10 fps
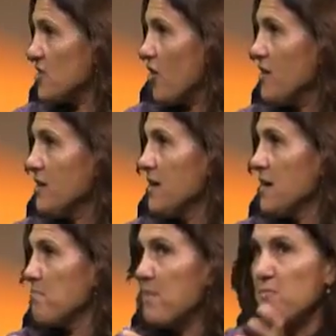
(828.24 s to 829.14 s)
on,
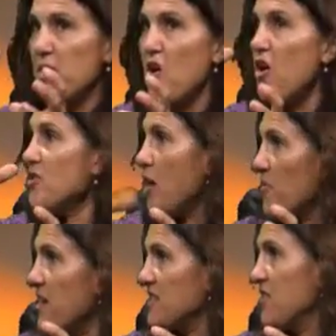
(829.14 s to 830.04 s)
but we can't
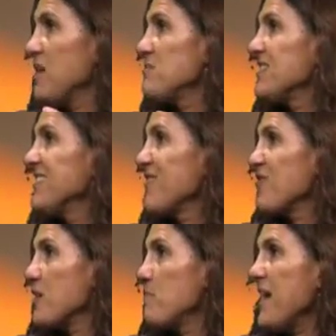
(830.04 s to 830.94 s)
operate on them till they've
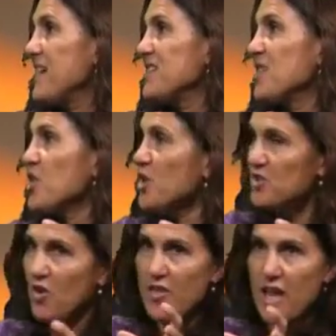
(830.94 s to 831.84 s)
got a bed.
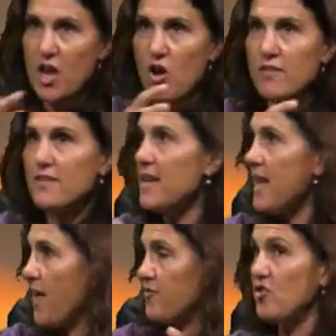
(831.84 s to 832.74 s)
So they constantly
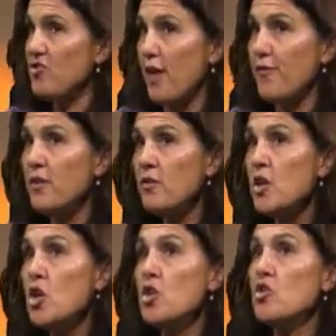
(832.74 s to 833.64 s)
have to shuffle.
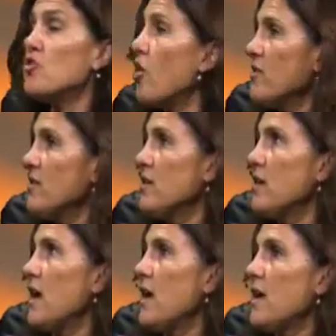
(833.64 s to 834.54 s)

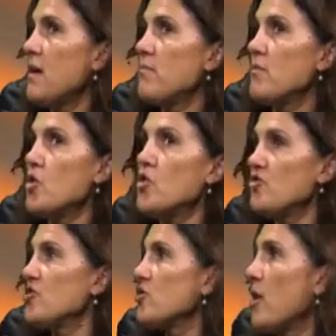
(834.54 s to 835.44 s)

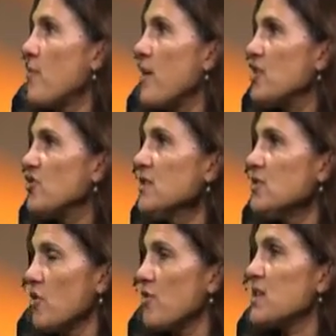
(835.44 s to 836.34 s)
Non-urgent operations,
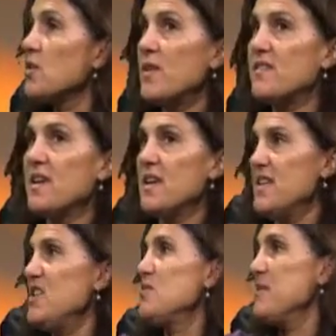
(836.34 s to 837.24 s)
non-critical ones,
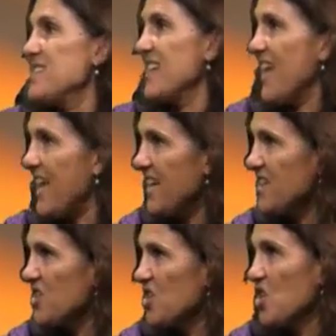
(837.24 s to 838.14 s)
need to be
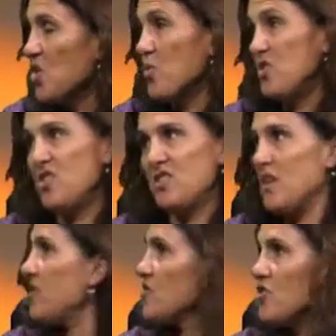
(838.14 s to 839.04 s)
delayed, which
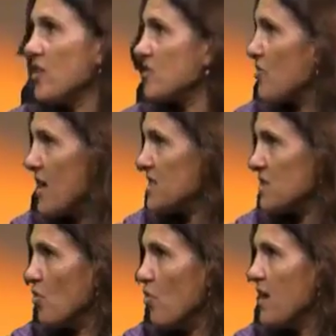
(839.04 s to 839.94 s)
is not great at
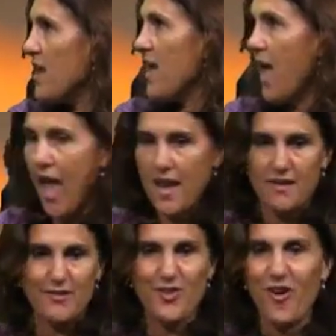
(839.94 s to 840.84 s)
all. And
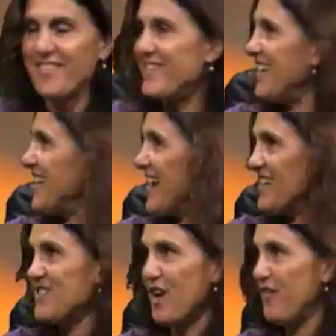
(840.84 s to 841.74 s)
it's constantly a
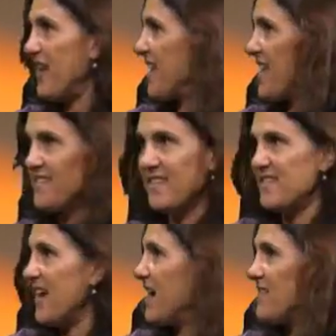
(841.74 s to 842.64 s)
shuffling
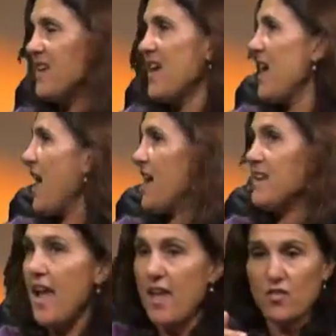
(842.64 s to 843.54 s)
exercise. And
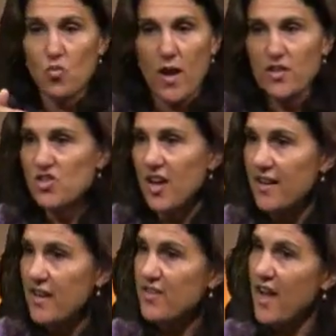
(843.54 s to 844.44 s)
as one child
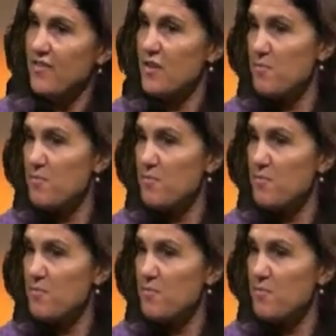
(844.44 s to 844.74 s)
leaves the ICU